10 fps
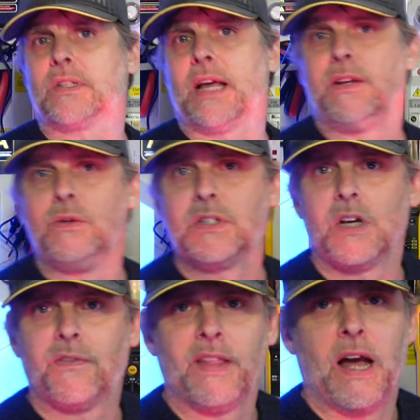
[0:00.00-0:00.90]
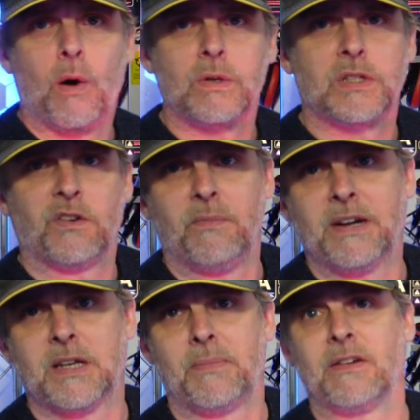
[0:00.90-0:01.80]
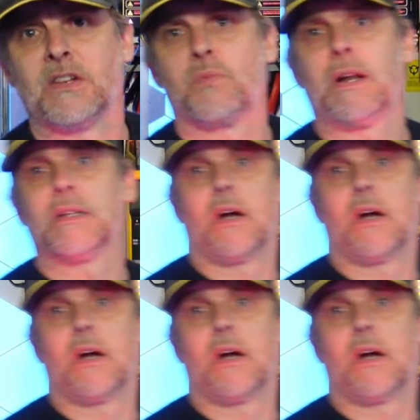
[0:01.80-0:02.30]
their new stuff and their old stuff mix about as well as